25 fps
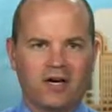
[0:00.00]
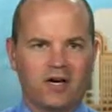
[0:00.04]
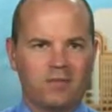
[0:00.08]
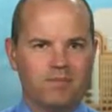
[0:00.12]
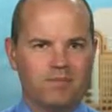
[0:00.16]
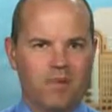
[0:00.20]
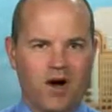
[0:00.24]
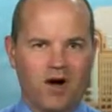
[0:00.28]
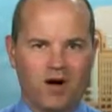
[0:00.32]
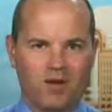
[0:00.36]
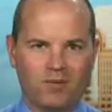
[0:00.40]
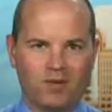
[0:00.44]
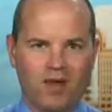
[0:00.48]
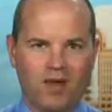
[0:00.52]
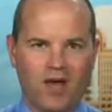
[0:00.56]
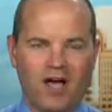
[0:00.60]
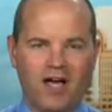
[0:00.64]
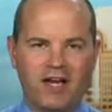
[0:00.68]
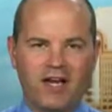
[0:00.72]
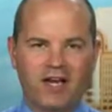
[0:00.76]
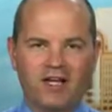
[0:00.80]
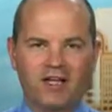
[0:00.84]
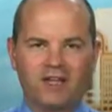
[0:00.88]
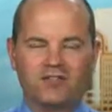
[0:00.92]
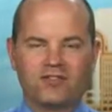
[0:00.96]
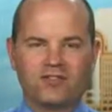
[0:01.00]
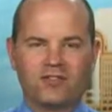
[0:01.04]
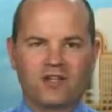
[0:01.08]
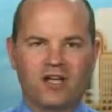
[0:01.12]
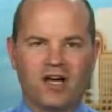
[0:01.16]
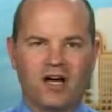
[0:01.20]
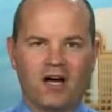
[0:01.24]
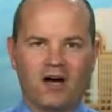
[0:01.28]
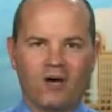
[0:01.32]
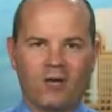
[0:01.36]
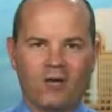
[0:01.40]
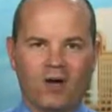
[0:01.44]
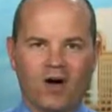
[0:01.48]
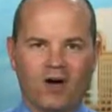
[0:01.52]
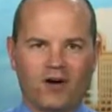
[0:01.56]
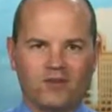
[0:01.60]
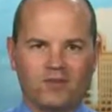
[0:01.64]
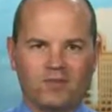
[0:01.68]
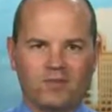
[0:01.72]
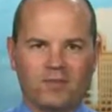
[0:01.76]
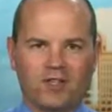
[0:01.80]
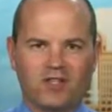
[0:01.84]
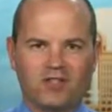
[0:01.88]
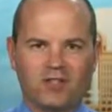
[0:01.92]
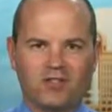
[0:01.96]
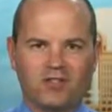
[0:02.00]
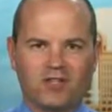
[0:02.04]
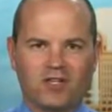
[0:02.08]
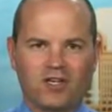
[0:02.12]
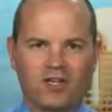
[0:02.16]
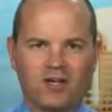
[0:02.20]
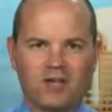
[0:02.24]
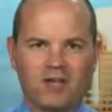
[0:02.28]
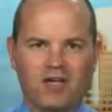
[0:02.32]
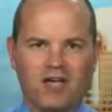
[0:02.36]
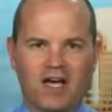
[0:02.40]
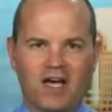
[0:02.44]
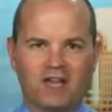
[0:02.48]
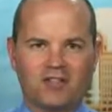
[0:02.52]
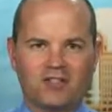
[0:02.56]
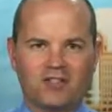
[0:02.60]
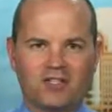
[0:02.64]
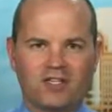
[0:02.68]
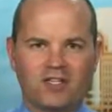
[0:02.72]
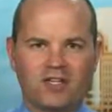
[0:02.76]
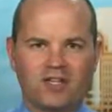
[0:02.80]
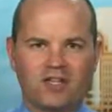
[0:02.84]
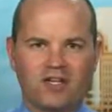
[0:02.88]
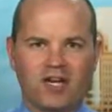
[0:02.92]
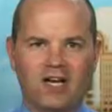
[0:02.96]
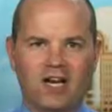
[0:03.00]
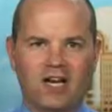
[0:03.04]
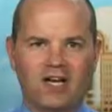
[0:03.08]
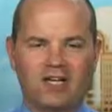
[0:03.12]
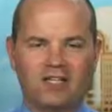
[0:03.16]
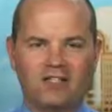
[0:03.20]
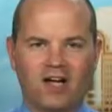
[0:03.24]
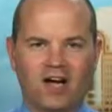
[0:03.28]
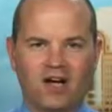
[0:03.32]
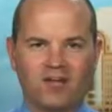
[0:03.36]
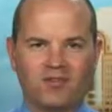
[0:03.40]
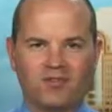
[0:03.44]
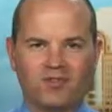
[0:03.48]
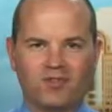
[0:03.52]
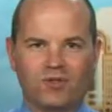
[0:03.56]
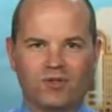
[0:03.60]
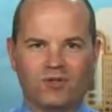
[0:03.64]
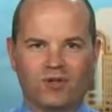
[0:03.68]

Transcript: Bottom line is Ronald Smith isn't going to be executed anytime soon,